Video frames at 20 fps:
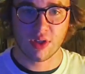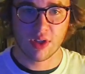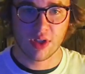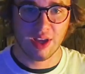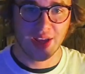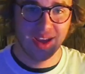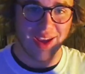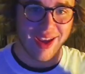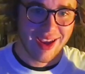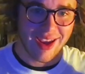
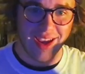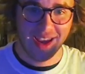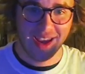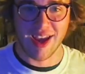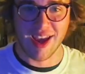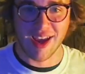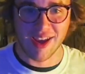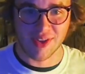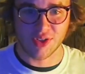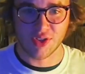This
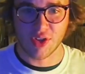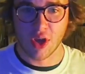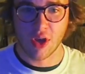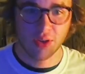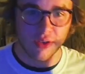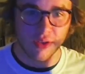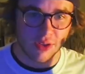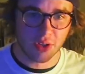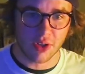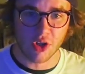
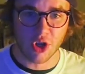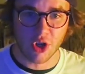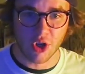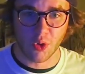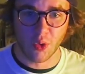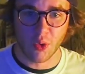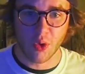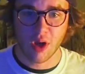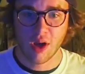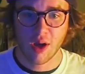is
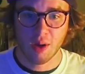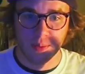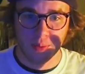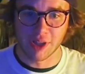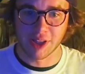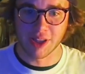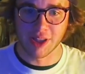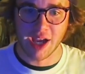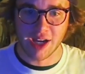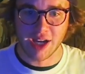the new
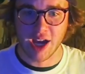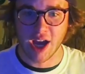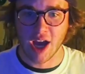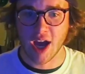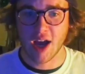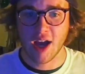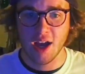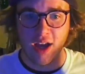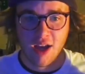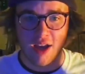
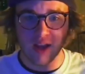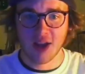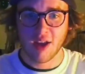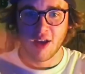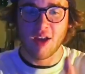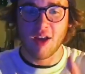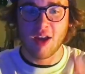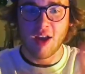millennia.